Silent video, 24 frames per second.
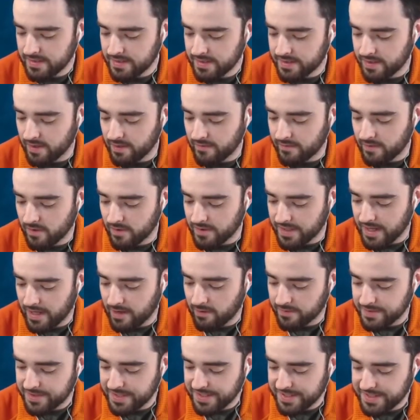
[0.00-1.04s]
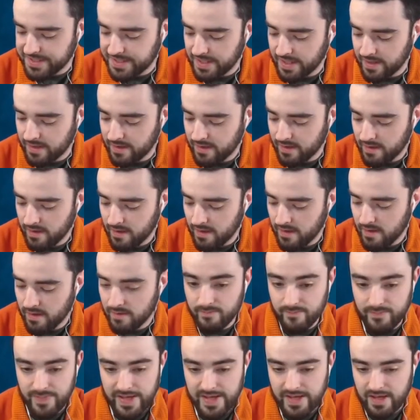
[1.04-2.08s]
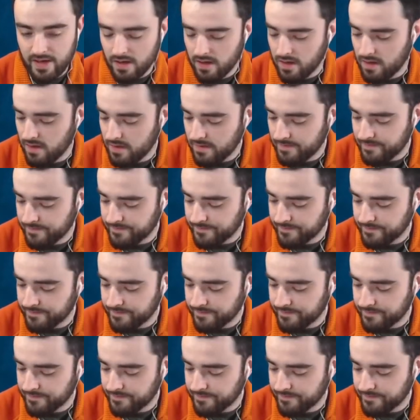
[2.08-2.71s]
so we've got our resistor big R,